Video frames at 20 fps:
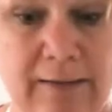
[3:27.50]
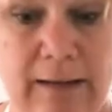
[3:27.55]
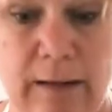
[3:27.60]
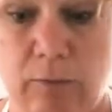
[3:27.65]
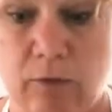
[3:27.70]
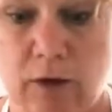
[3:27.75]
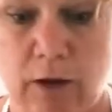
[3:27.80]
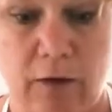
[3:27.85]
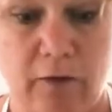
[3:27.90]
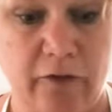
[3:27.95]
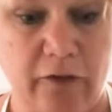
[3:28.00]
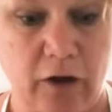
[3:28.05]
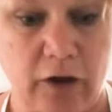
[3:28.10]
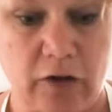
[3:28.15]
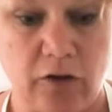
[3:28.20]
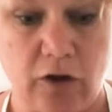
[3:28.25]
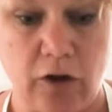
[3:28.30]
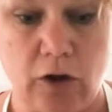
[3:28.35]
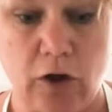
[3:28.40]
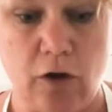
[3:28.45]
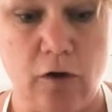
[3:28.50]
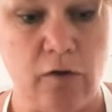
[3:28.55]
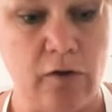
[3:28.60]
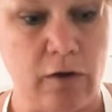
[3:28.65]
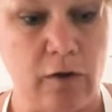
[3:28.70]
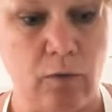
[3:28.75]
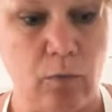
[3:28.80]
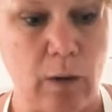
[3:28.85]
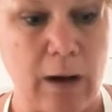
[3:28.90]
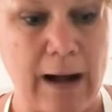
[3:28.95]
absolutely fine to use
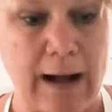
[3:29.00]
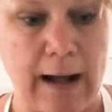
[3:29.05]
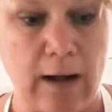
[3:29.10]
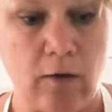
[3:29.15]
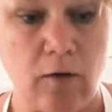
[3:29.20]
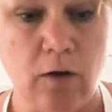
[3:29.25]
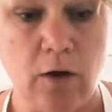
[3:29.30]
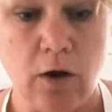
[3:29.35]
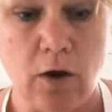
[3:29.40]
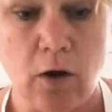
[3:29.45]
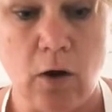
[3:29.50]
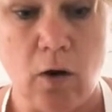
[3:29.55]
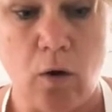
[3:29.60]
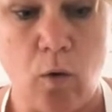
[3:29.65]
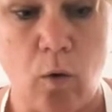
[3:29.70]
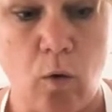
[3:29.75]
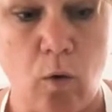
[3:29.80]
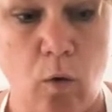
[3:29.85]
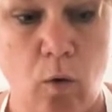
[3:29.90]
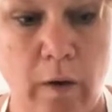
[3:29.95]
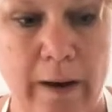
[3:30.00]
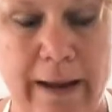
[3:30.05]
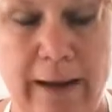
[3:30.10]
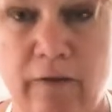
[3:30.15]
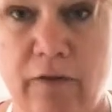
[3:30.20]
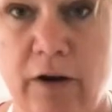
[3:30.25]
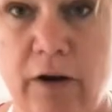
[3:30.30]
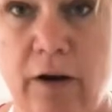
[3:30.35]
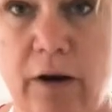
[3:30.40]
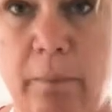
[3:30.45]
as well, or
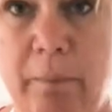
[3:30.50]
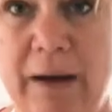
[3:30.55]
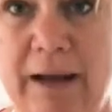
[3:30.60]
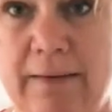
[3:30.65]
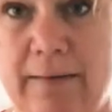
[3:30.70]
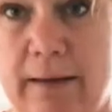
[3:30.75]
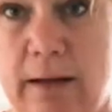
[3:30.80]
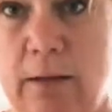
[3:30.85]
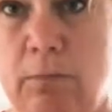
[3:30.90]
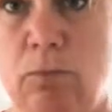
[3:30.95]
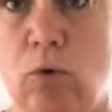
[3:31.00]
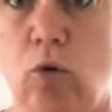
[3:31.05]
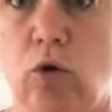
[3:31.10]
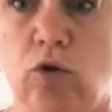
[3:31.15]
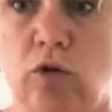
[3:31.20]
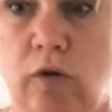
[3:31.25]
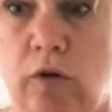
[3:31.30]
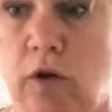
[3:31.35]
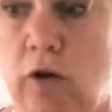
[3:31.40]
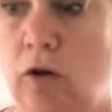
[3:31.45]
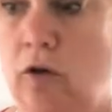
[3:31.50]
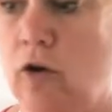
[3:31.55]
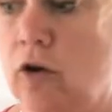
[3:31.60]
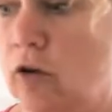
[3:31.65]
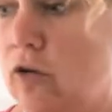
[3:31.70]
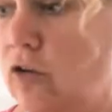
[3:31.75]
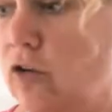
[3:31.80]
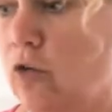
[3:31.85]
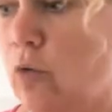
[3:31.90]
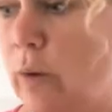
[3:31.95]
even a pestle and mortar that you
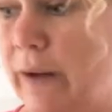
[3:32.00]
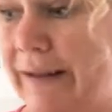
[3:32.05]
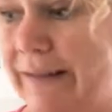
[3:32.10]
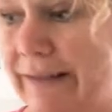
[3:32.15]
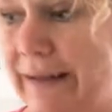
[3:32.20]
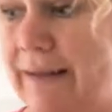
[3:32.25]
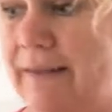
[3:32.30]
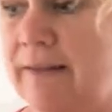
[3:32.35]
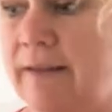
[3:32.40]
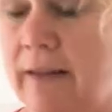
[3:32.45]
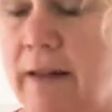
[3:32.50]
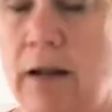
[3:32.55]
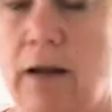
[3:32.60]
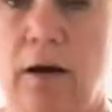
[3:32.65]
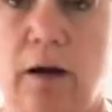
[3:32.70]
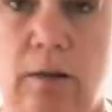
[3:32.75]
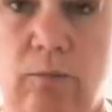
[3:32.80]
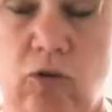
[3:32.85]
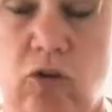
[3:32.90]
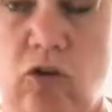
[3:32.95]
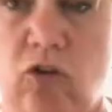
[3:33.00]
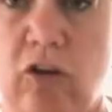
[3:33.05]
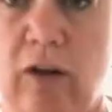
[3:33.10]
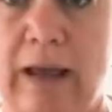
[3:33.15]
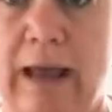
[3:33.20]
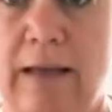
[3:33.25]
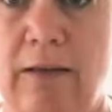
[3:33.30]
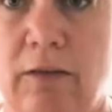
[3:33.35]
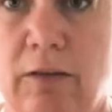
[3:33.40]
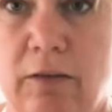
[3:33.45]
could squeeze into the lime just to
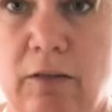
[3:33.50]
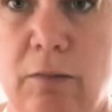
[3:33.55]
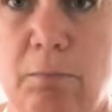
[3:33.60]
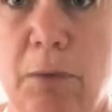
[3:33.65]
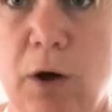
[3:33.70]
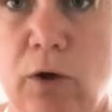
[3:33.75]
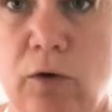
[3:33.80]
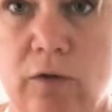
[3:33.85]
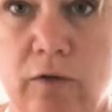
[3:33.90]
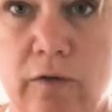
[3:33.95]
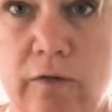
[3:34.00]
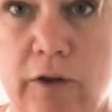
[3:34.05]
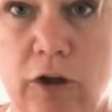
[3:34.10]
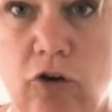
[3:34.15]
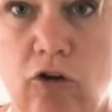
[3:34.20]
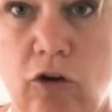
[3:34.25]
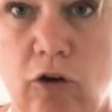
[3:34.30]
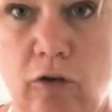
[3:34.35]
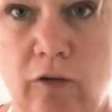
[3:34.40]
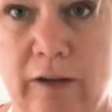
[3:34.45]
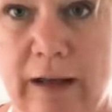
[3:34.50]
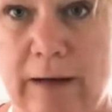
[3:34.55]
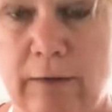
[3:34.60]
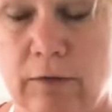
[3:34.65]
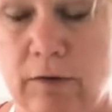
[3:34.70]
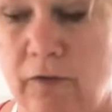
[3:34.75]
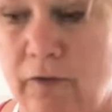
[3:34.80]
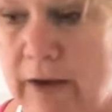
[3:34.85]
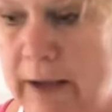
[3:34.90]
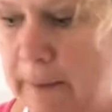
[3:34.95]
get the most of the juice
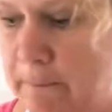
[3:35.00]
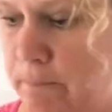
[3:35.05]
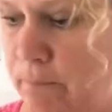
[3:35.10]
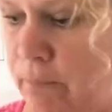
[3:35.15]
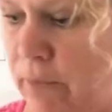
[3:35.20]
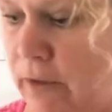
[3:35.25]
out of it.